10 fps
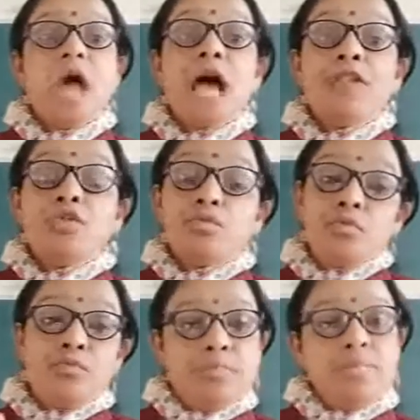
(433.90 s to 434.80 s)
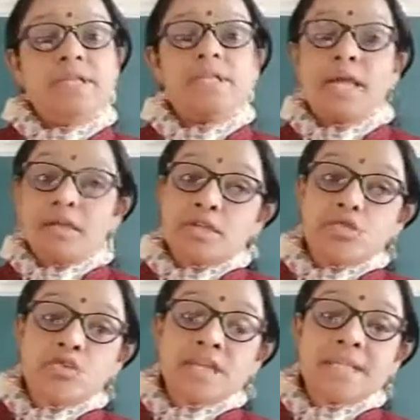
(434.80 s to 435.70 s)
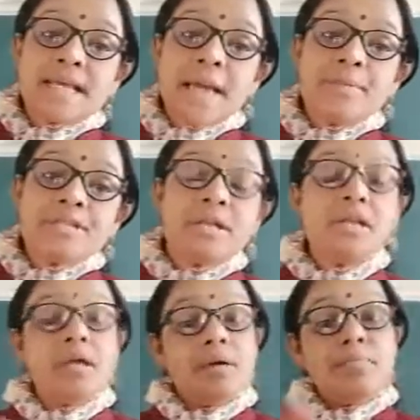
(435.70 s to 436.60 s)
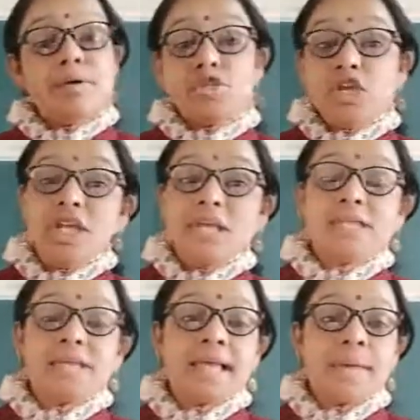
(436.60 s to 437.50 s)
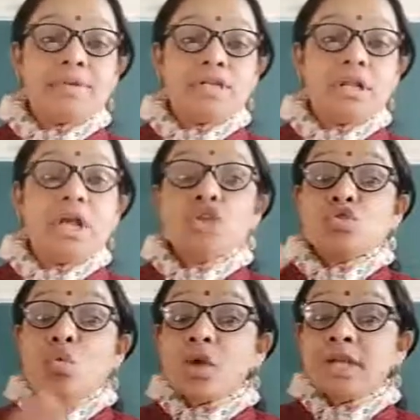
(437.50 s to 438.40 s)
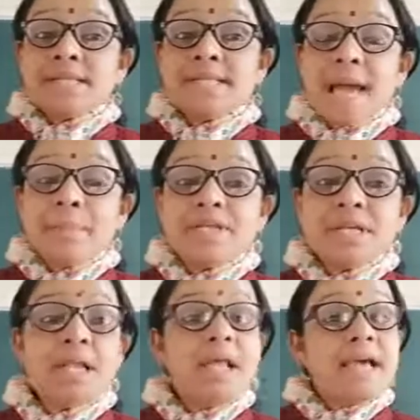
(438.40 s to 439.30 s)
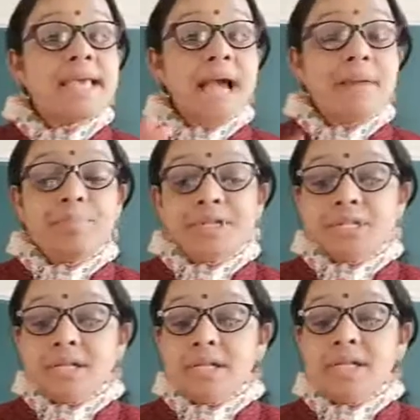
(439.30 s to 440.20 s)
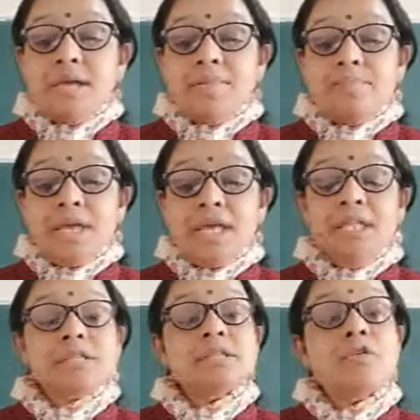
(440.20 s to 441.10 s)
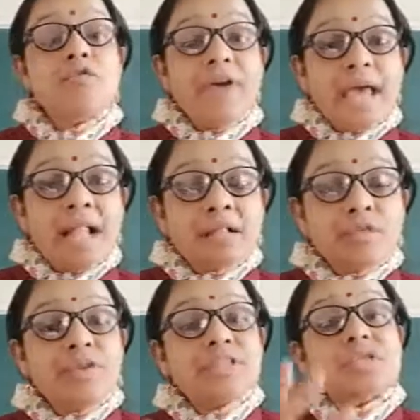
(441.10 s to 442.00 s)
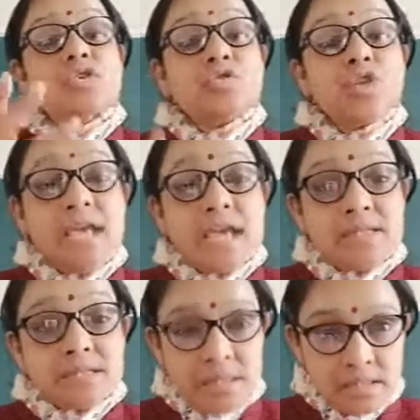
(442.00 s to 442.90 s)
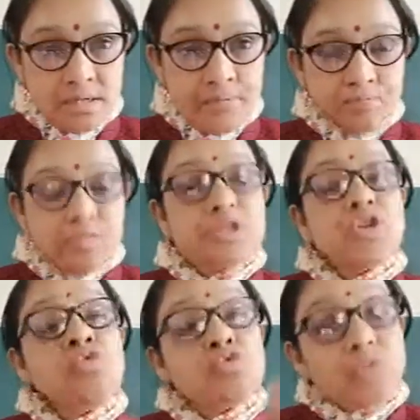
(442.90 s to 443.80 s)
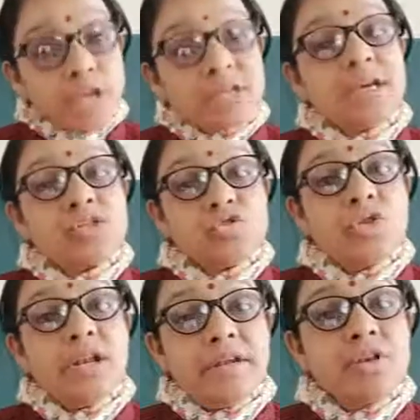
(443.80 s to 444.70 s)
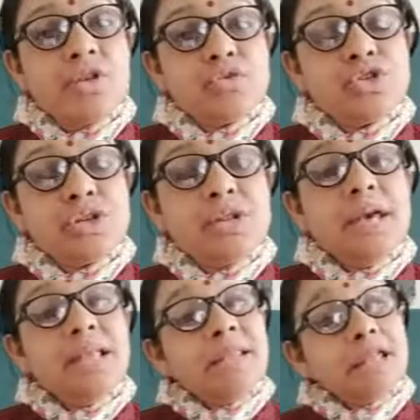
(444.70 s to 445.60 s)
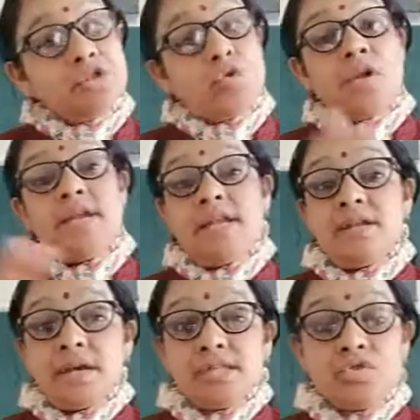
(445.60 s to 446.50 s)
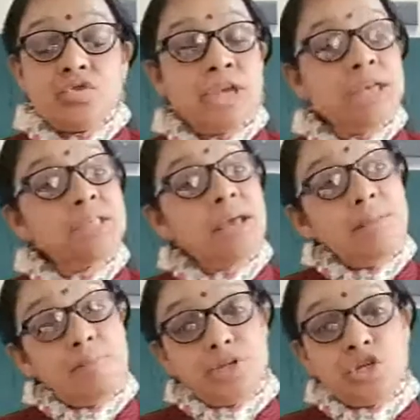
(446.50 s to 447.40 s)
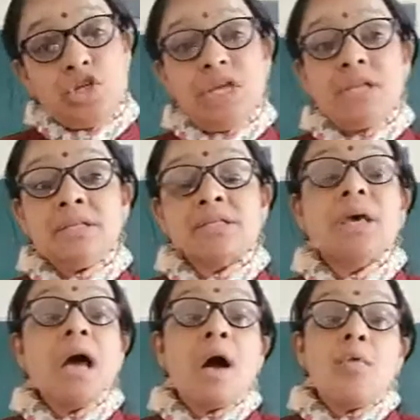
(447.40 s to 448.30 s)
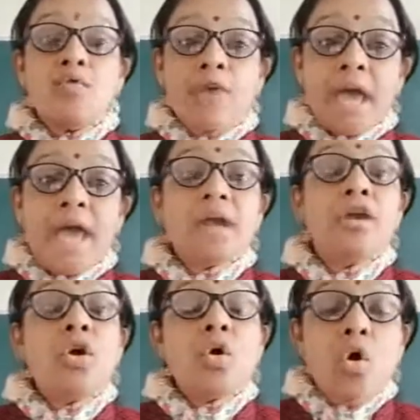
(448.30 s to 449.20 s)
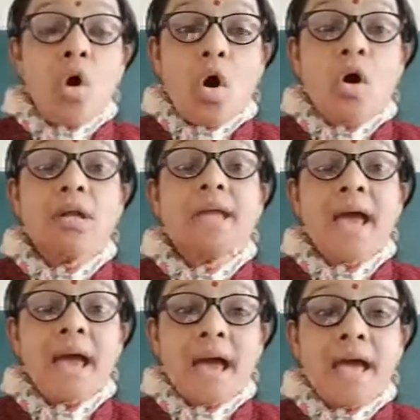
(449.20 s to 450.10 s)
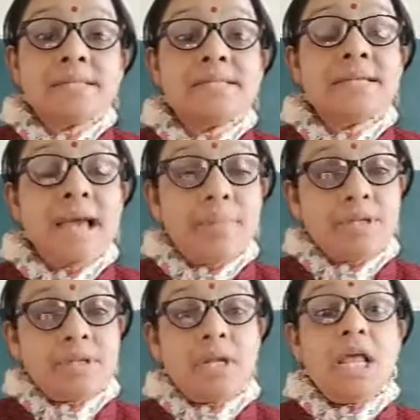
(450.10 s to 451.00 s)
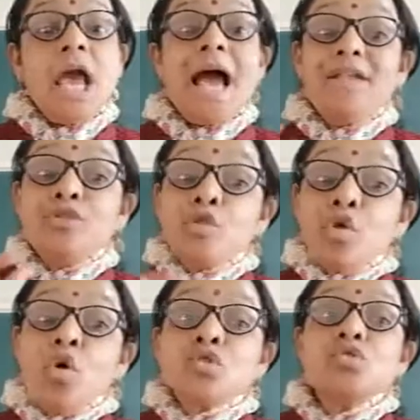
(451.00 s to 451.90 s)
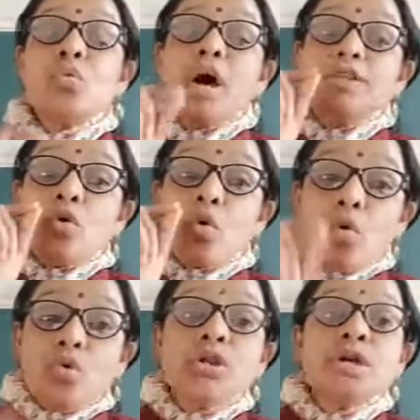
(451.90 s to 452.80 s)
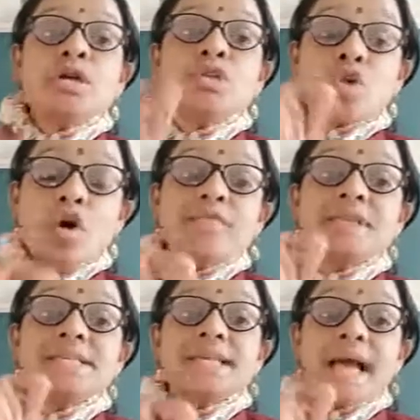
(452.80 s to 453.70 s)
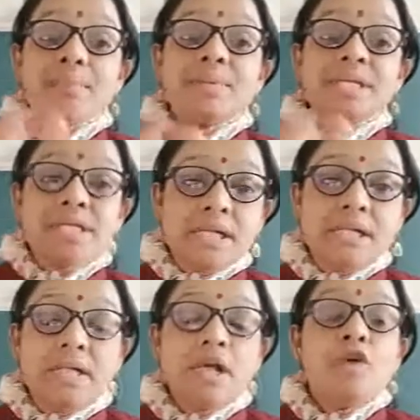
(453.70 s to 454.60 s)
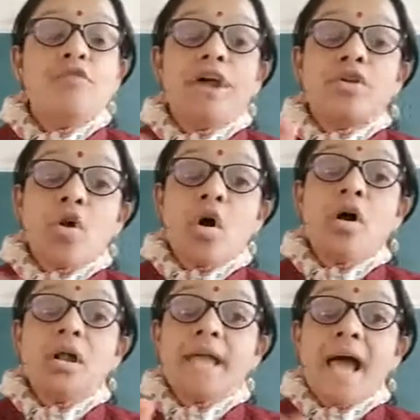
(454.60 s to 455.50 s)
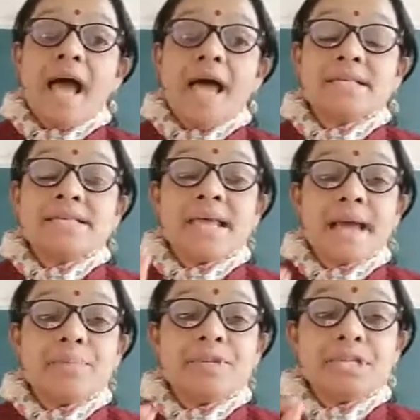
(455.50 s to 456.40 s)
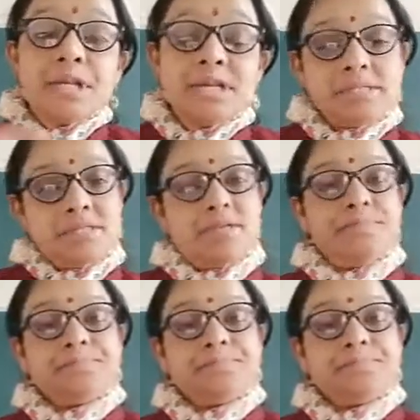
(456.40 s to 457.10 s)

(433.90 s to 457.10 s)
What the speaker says: And means industry is a capital, machine is a capital. So what is capital? Capital means the wealth which is created due to industrial revolution, that is called industries. Machines were called as capital, and those who are the owners of this capital were called as capitalists.